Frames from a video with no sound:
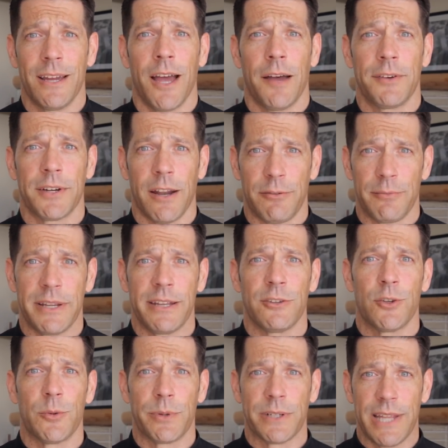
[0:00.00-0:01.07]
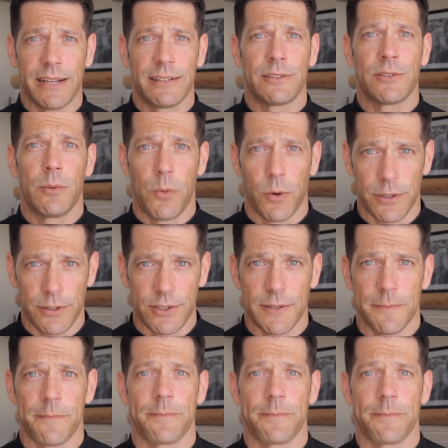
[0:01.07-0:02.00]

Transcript: of a government to protect its own borders.